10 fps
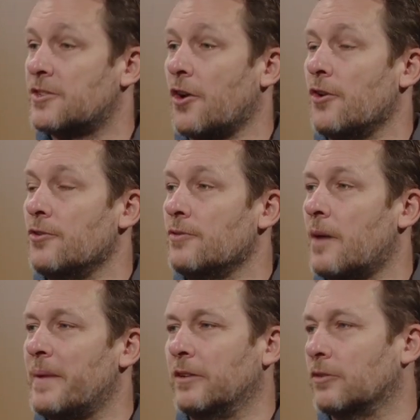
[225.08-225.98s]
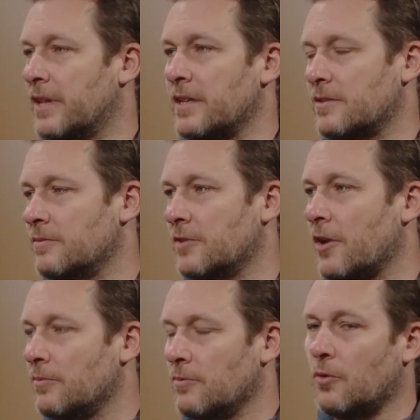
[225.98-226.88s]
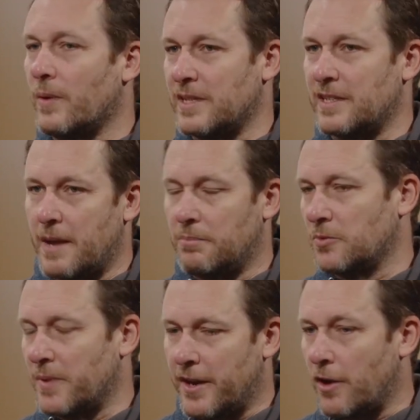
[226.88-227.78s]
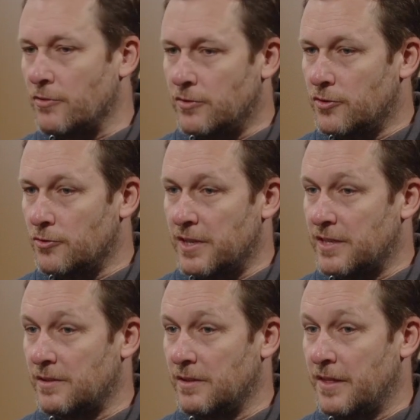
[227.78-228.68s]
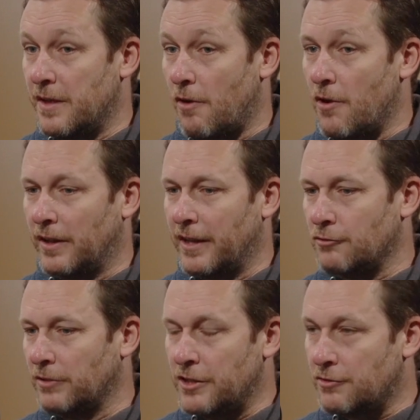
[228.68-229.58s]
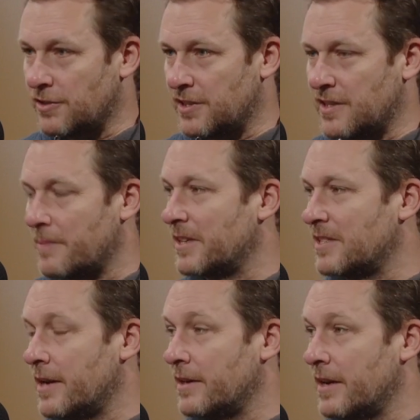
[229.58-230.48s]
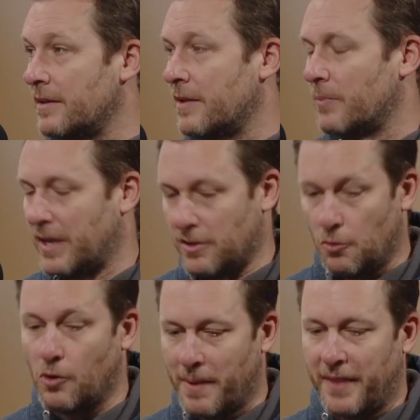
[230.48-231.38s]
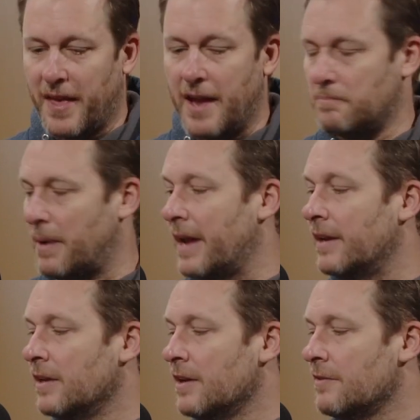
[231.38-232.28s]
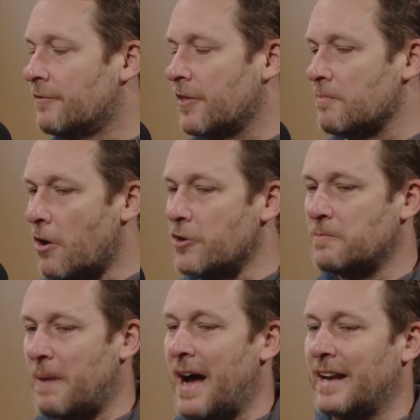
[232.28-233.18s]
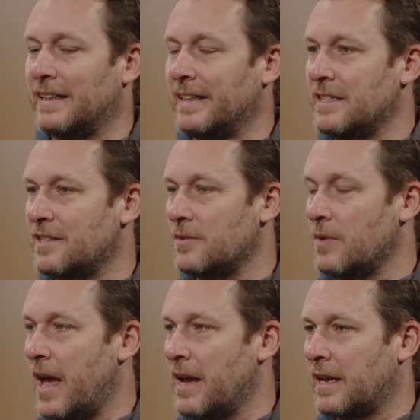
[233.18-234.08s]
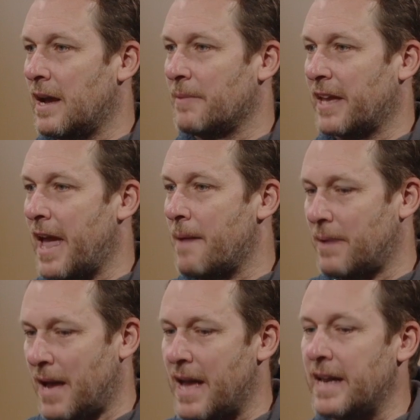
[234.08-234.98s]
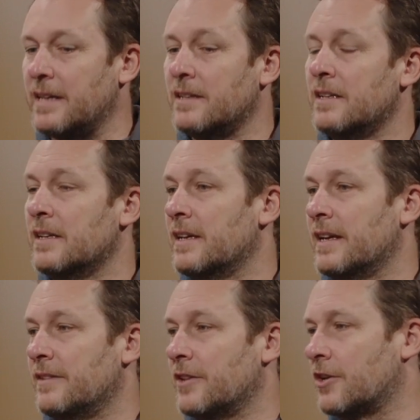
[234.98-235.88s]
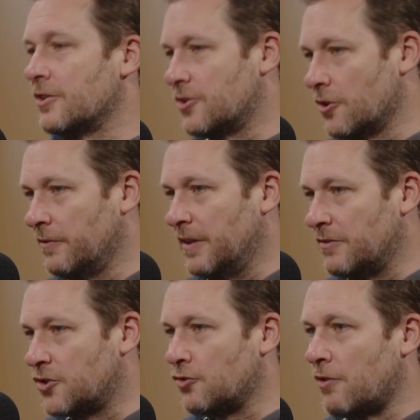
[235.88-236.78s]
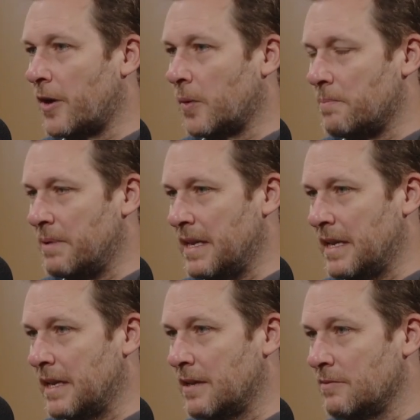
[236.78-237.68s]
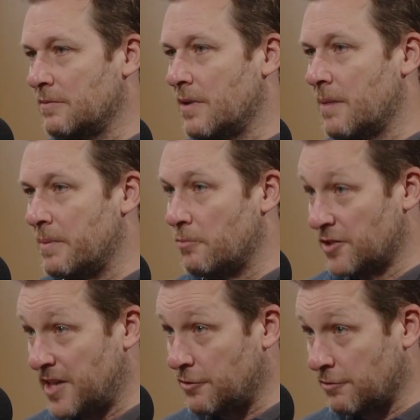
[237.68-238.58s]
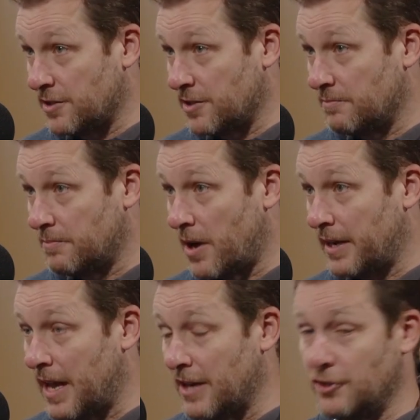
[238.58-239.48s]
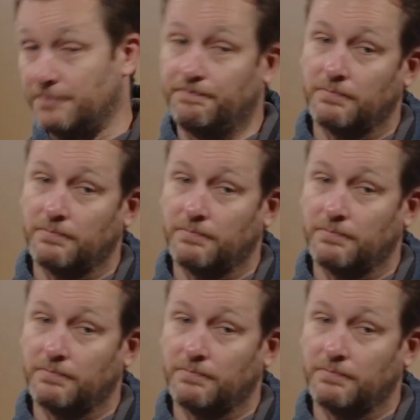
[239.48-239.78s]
So, look, there's always examples where they don't do this in their own electoral interest to some extent, and we can talk about that. But for the most part, at least come the campaign, the Conservatives try to appear a bit more centrist by and large,